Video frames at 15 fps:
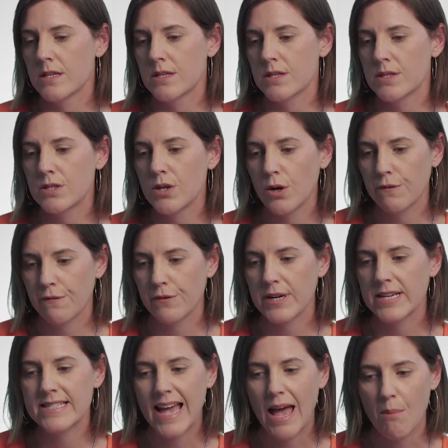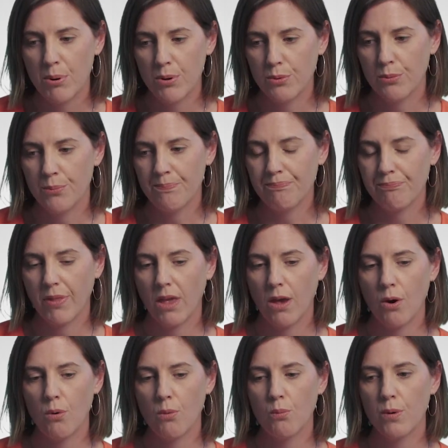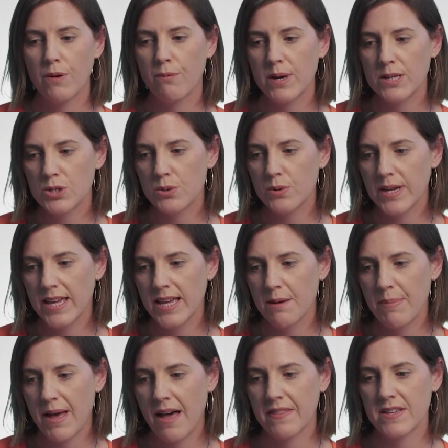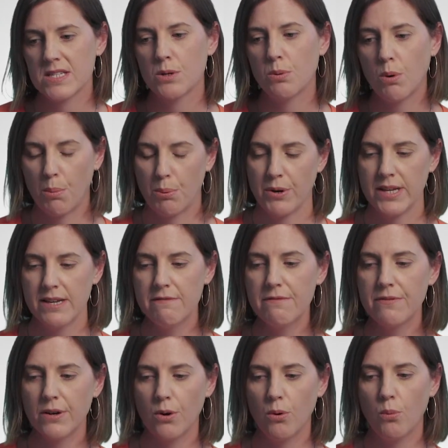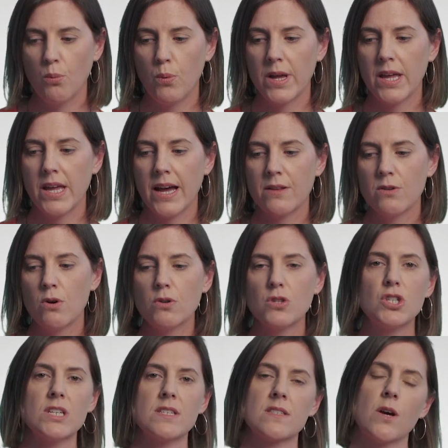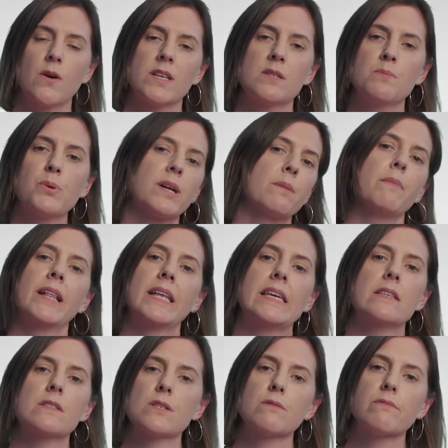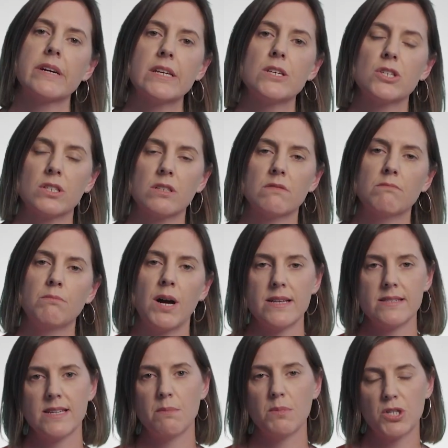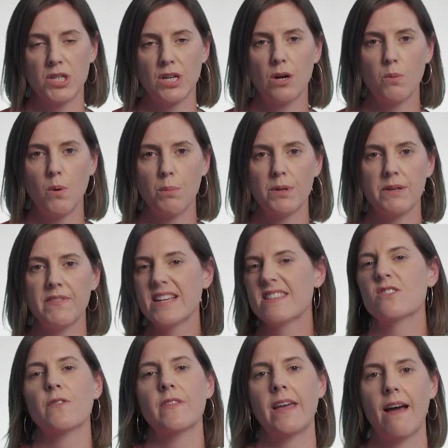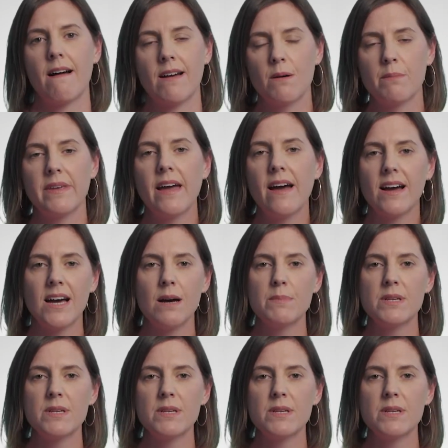So, for example, if we're talking about this cooperative, we are not just going to bring money into the region by establishing a cooperative. That's not the outcome. The outcome